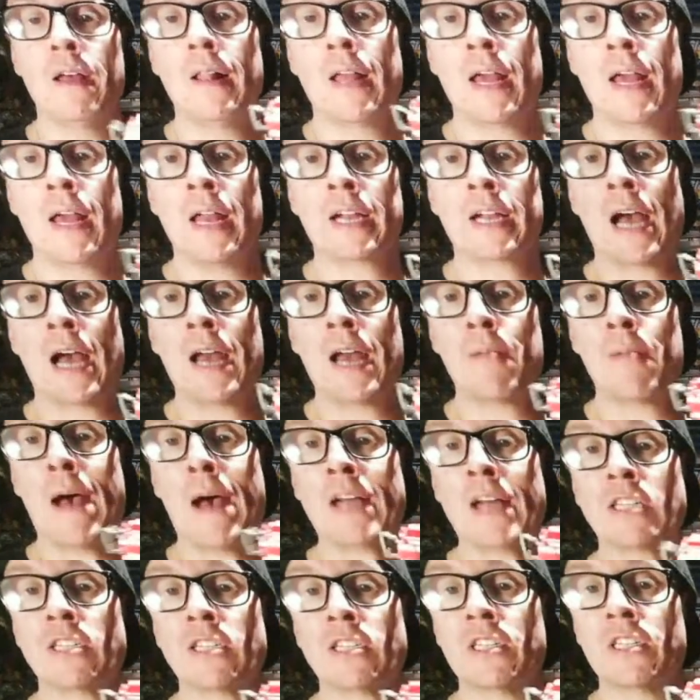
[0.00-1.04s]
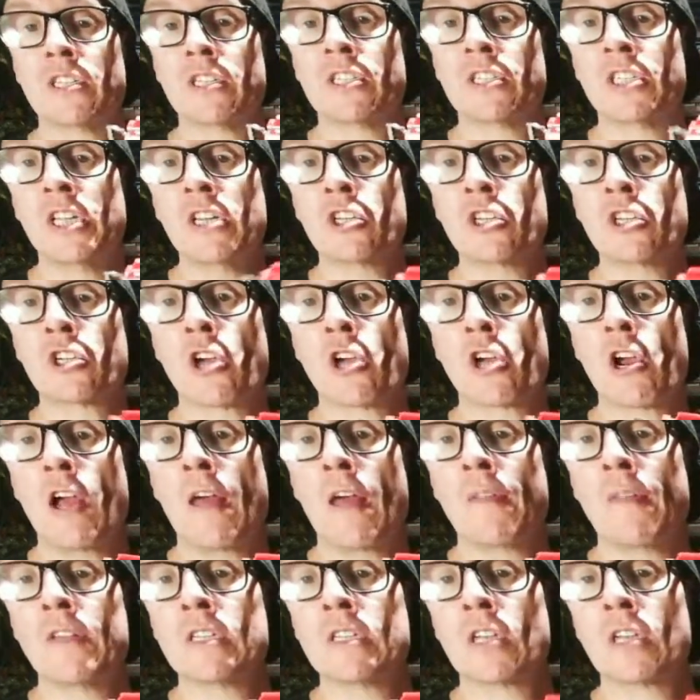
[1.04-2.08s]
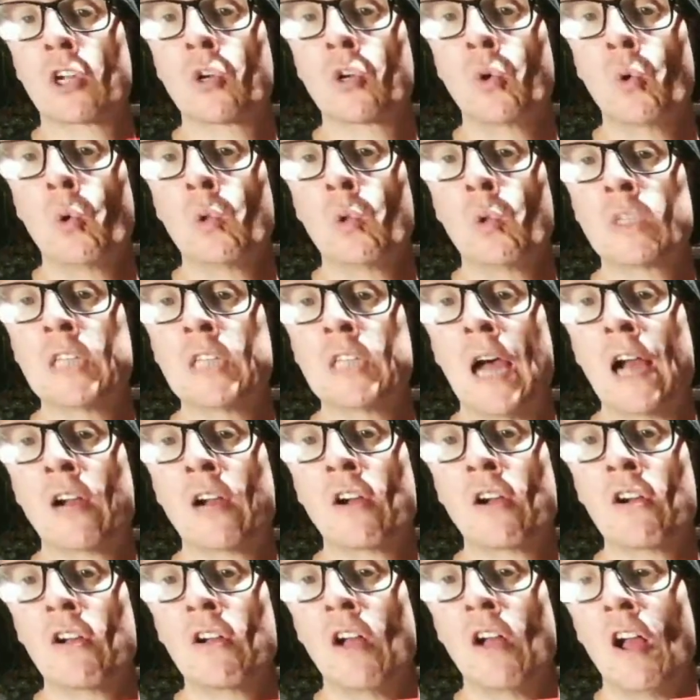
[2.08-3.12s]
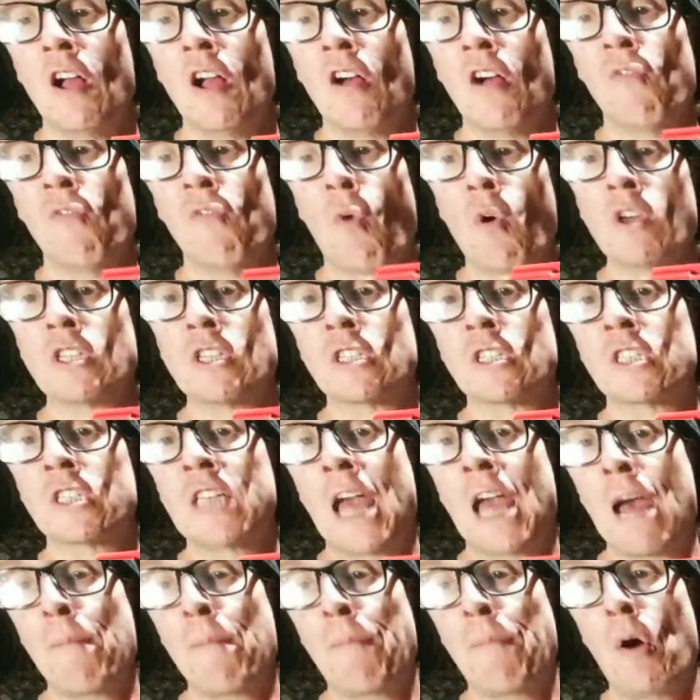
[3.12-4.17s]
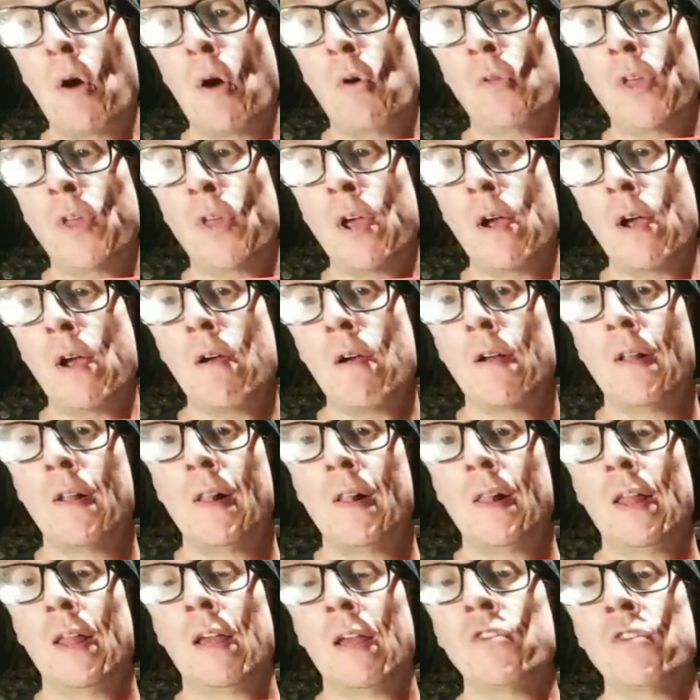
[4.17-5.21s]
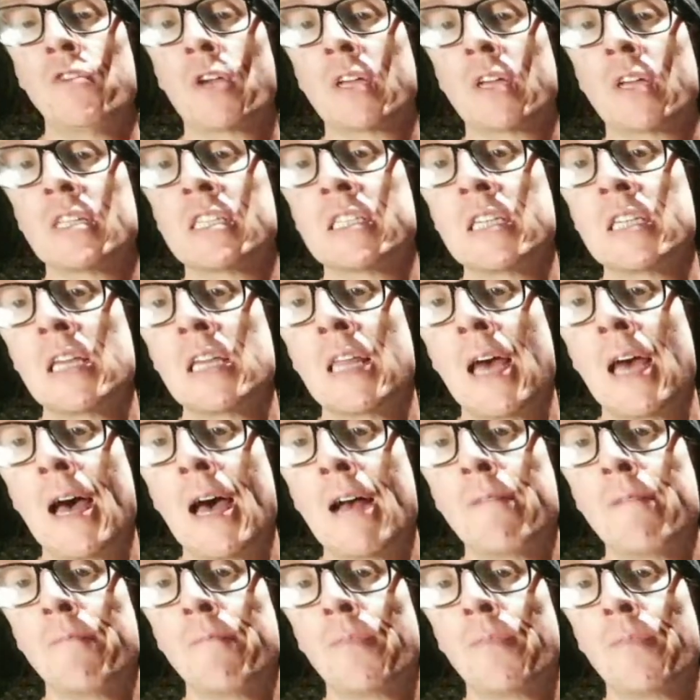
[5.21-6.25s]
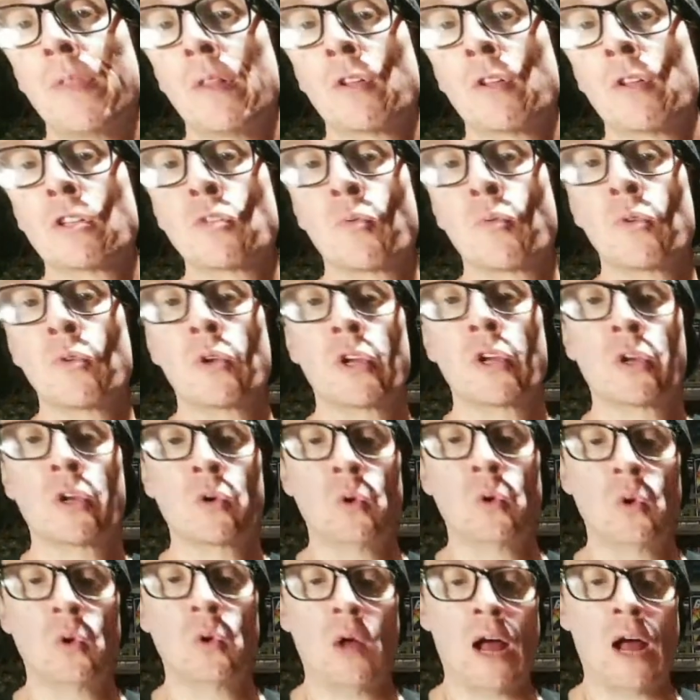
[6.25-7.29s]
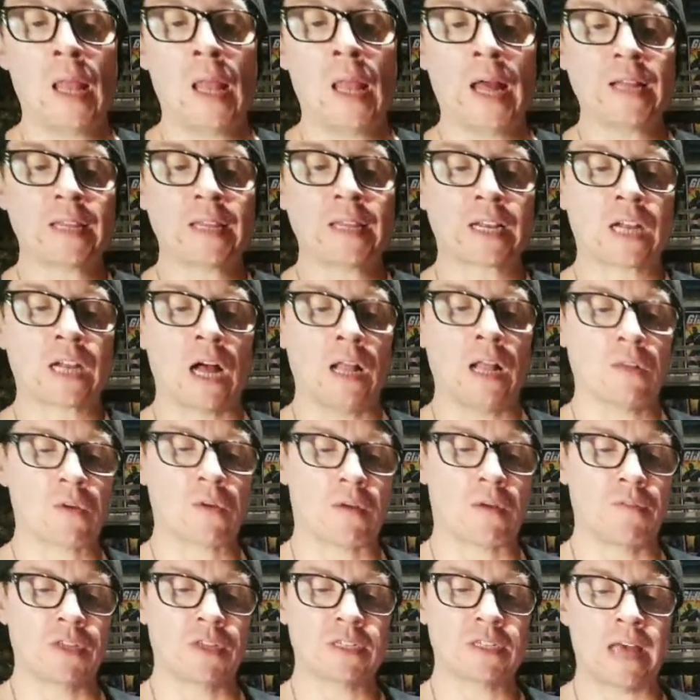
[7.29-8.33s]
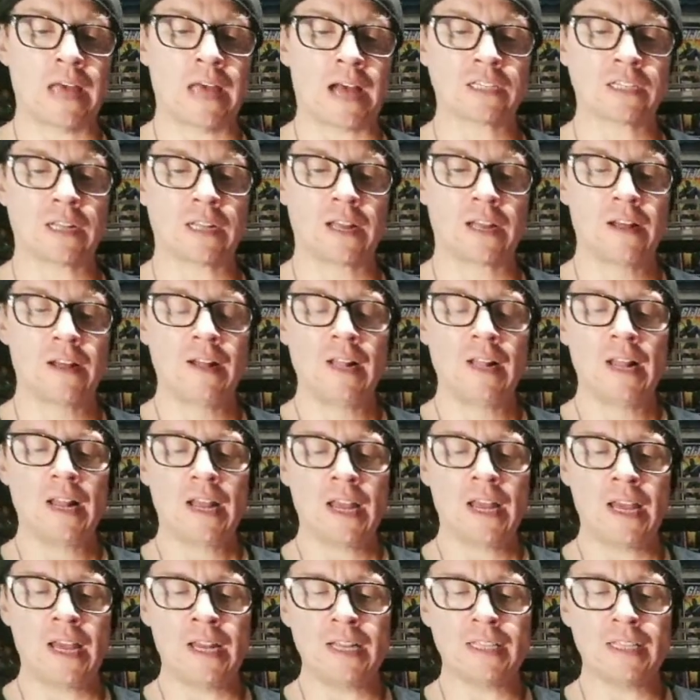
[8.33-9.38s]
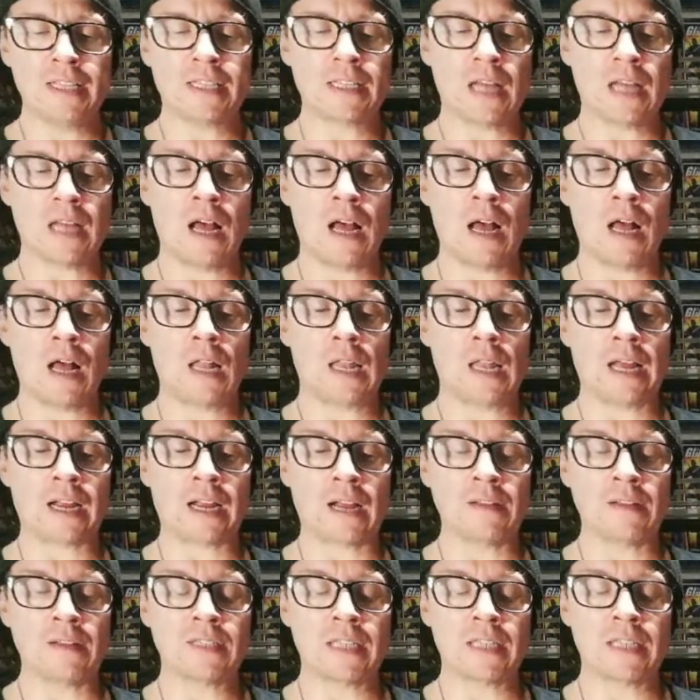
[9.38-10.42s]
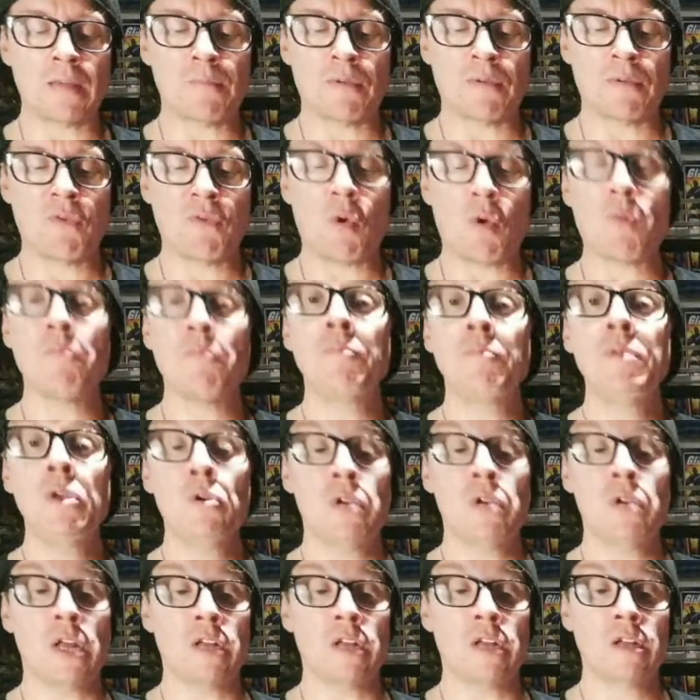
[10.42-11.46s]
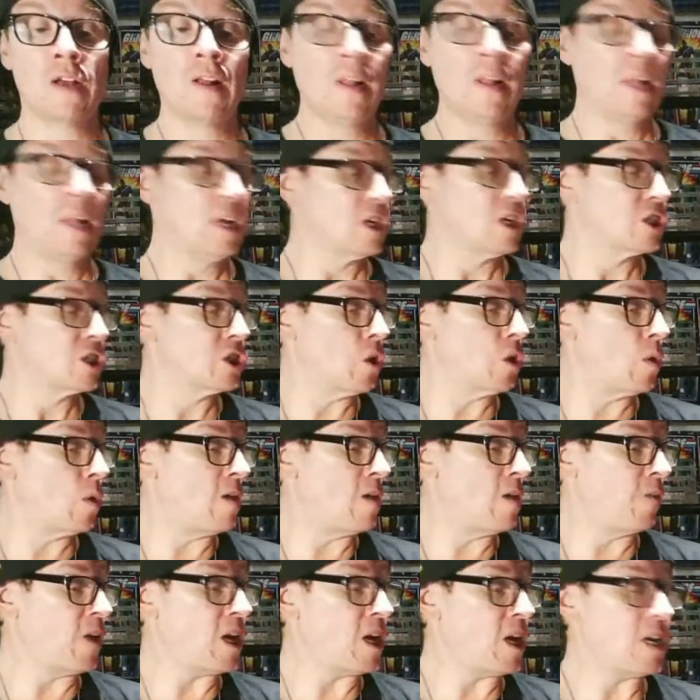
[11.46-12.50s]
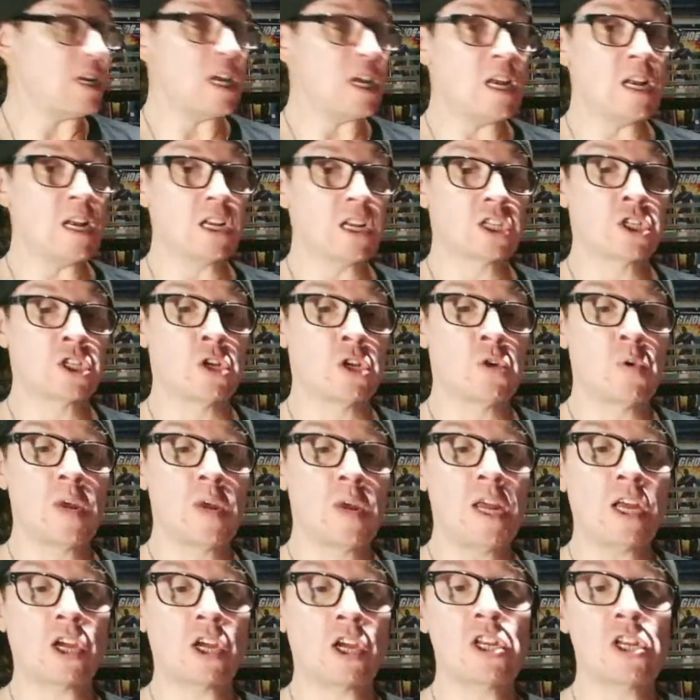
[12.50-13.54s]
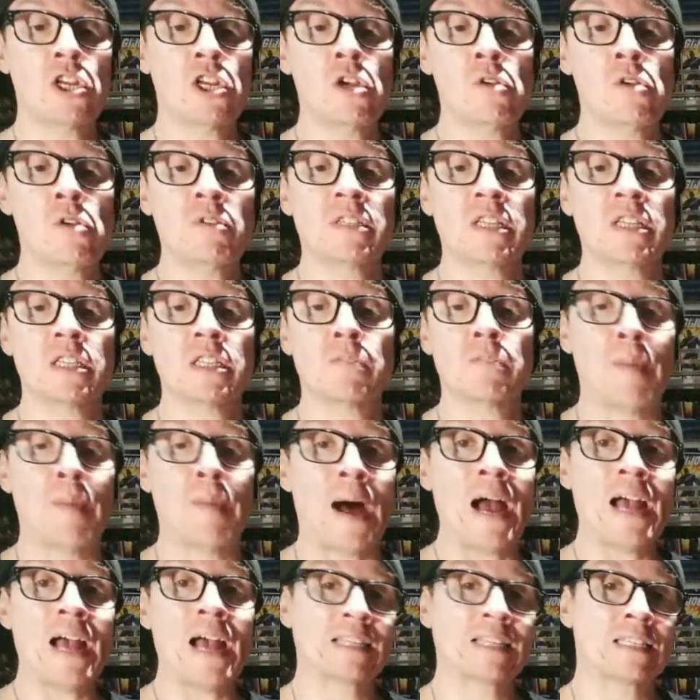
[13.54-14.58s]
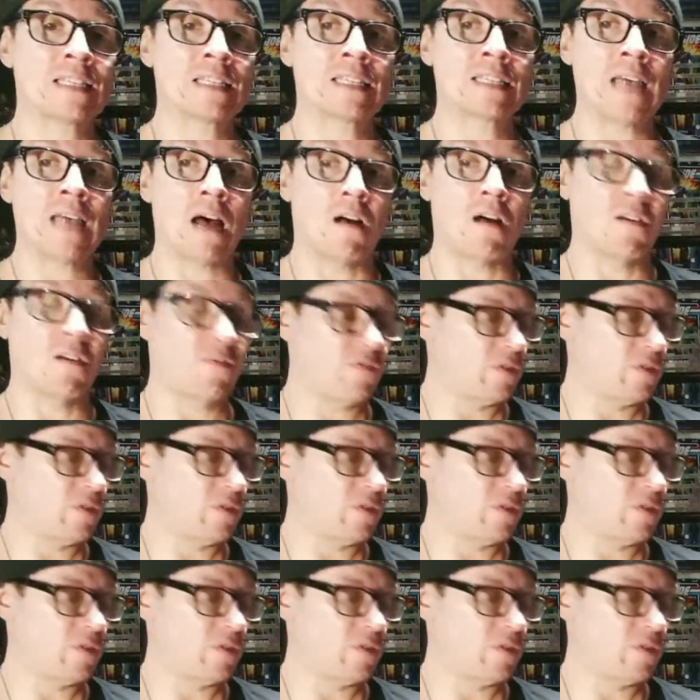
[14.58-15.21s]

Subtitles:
and it kind of matches his T-shirt. And there's a cool Tiger Force tampo there. If you can see that, looks really cool. I like the color of this actually. It is like I said before, muted. So if he needed to, he could use this by itself.